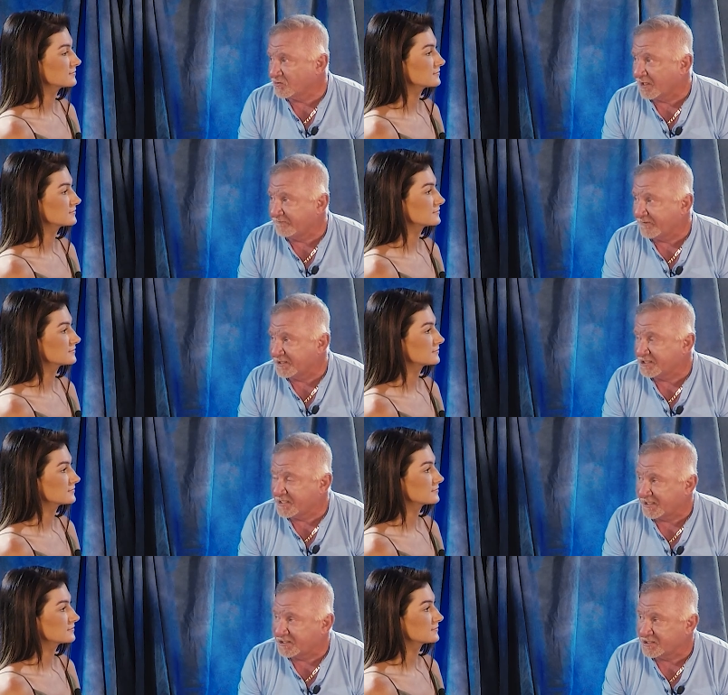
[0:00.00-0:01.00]
Speaker 1: rotten
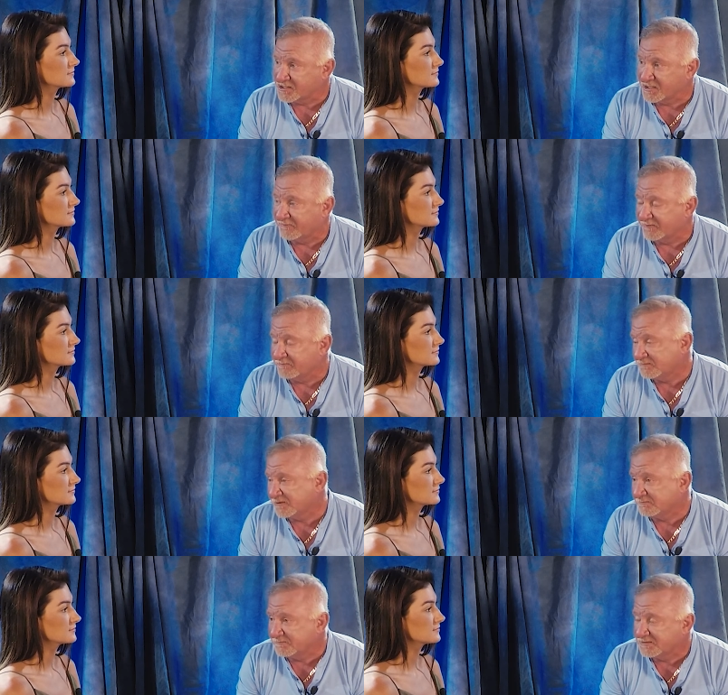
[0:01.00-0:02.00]
vegetation stuff, and
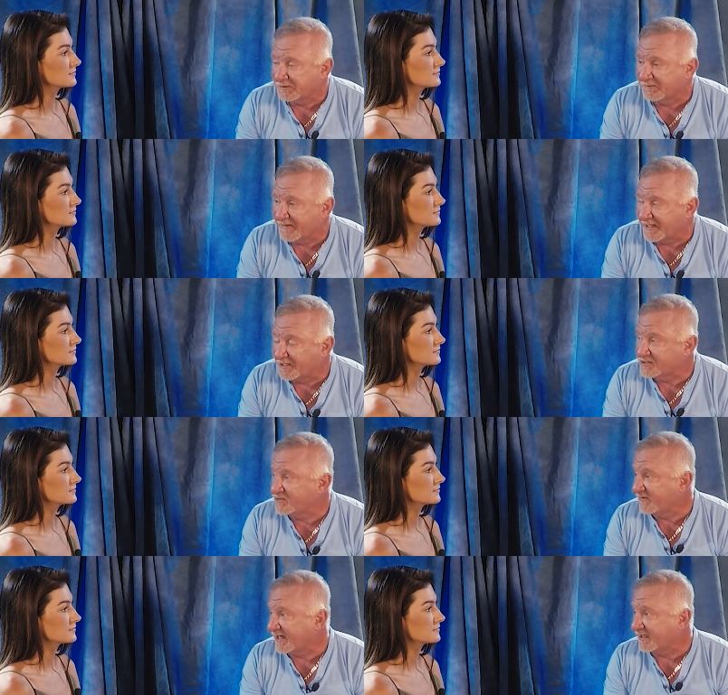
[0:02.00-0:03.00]
well, some of that is
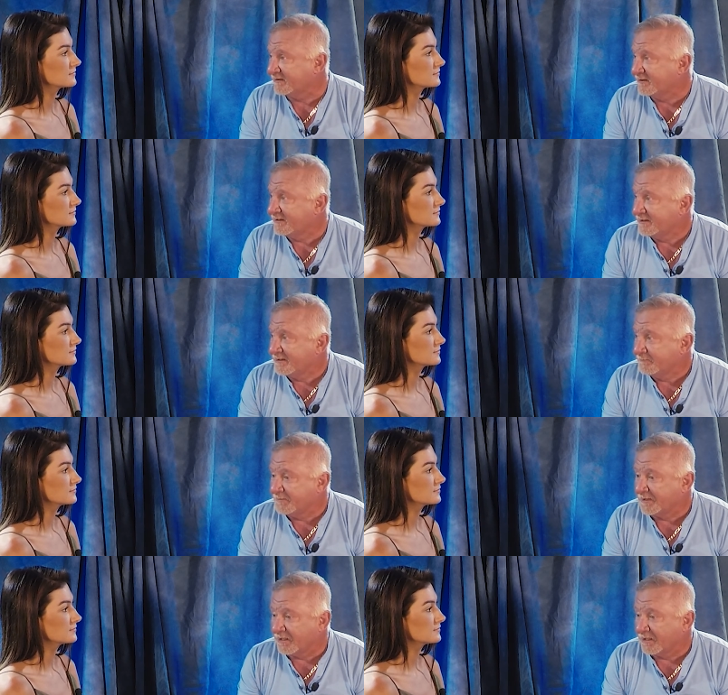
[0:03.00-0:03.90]
the fact. But a